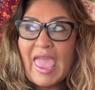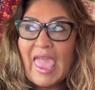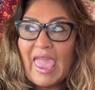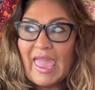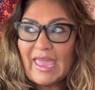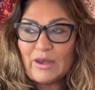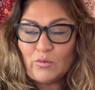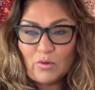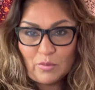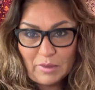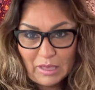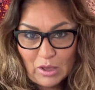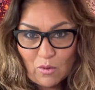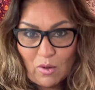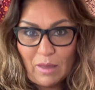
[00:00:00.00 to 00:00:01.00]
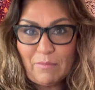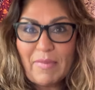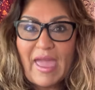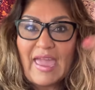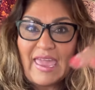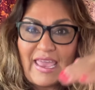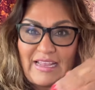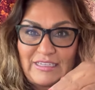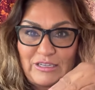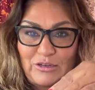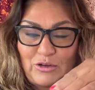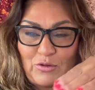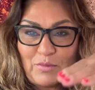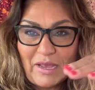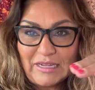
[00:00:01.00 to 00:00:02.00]
and we'll be going back into
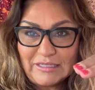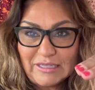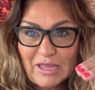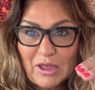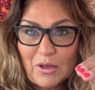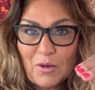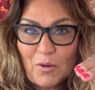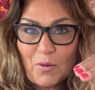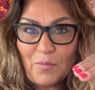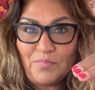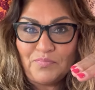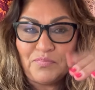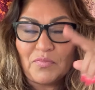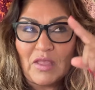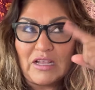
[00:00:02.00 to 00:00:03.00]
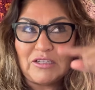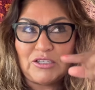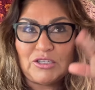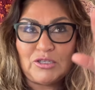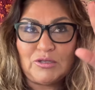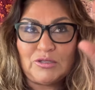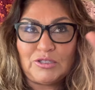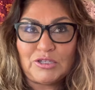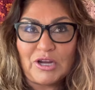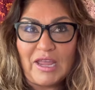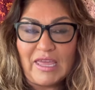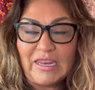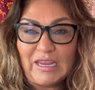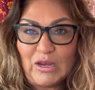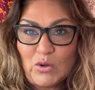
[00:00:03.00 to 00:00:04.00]
New Mexico to start
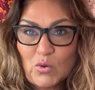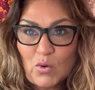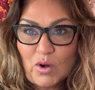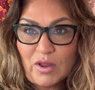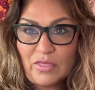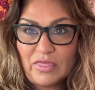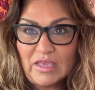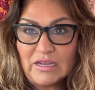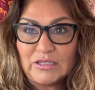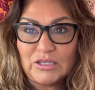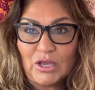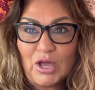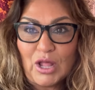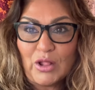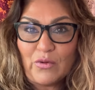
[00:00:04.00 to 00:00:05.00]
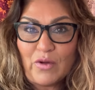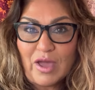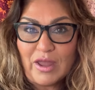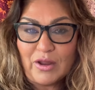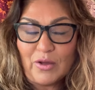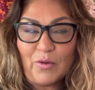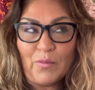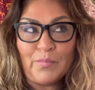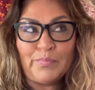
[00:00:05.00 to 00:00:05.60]
heading north into Colorado.